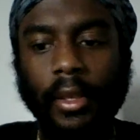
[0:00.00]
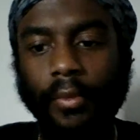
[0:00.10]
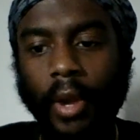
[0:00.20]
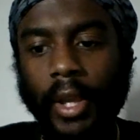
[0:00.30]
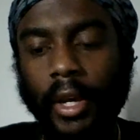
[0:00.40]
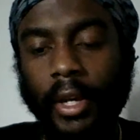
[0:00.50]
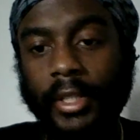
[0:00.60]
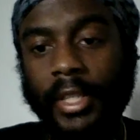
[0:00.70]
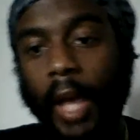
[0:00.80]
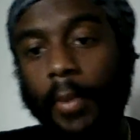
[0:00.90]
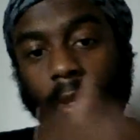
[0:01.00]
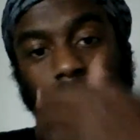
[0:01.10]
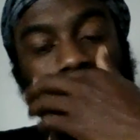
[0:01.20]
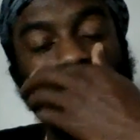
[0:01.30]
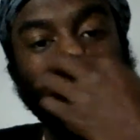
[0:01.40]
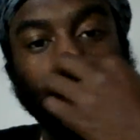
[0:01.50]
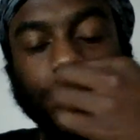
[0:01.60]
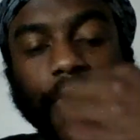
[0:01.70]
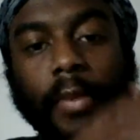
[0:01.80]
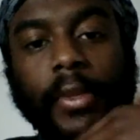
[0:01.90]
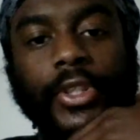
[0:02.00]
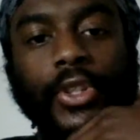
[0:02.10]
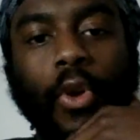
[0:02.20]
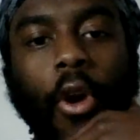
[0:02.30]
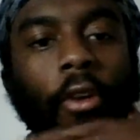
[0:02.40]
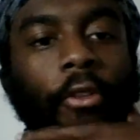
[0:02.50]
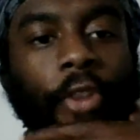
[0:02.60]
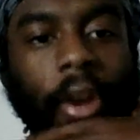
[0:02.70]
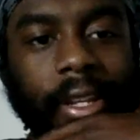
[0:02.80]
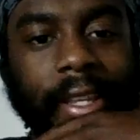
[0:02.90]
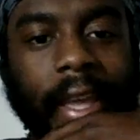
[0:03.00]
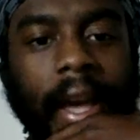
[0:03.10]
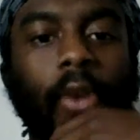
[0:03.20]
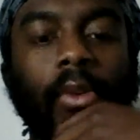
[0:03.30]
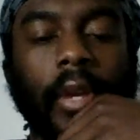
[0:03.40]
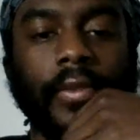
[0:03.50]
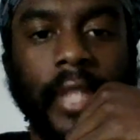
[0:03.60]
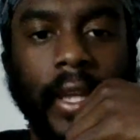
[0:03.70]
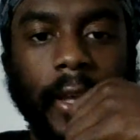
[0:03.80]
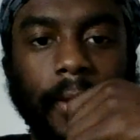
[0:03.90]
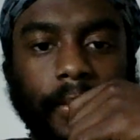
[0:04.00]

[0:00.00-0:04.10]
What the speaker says: right? The topic of this live stream is you are running out of time,